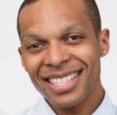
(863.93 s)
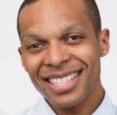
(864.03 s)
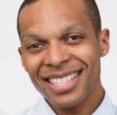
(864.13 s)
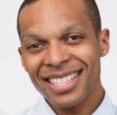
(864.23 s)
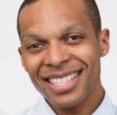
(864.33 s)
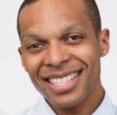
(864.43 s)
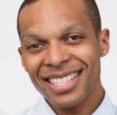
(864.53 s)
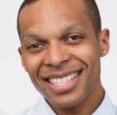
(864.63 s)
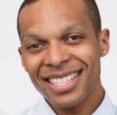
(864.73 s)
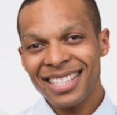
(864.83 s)

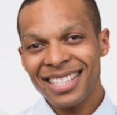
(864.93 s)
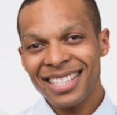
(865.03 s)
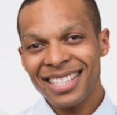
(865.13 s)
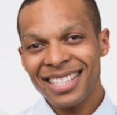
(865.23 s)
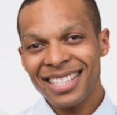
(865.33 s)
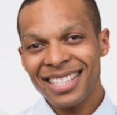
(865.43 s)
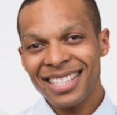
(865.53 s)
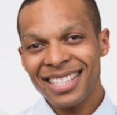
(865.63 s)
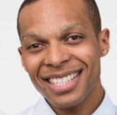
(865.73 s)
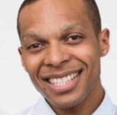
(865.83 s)

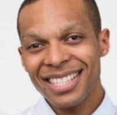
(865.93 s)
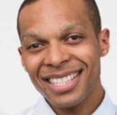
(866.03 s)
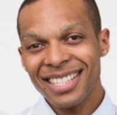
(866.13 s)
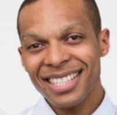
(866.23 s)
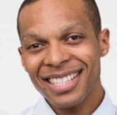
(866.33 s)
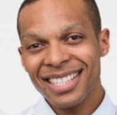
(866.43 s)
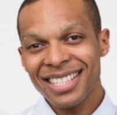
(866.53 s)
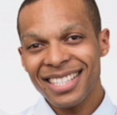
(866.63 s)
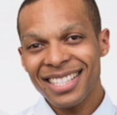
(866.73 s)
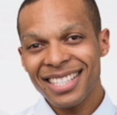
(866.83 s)

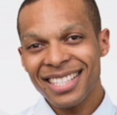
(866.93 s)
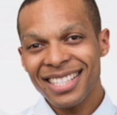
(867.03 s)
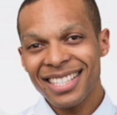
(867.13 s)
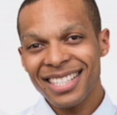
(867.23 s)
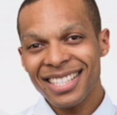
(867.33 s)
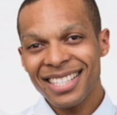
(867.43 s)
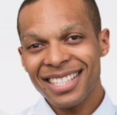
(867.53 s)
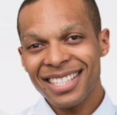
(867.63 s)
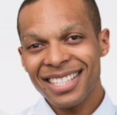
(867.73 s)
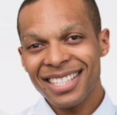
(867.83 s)

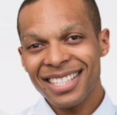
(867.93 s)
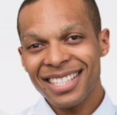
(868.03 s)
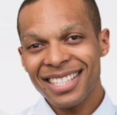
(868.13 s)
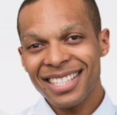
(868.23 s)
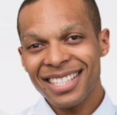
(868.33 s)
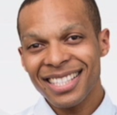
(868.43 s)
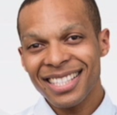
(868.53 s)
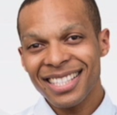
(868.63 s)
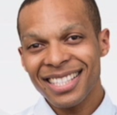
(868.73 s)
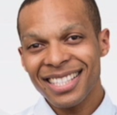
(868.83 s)

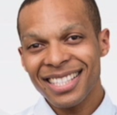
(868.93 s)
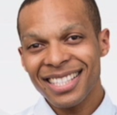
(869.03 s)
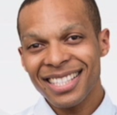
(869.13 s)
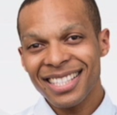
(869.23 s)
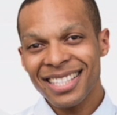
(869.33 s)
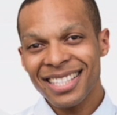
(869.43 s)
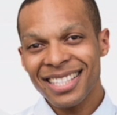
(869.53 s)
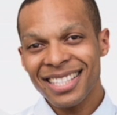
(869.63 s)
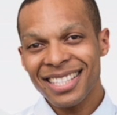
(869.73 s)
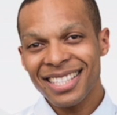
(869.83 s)

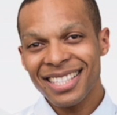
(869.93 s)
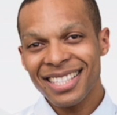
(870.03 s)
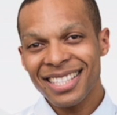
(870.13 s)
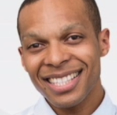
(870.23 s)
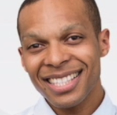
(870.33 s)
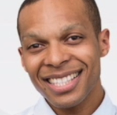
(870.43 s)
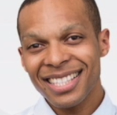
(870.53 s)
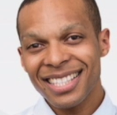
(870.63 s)
[no speech]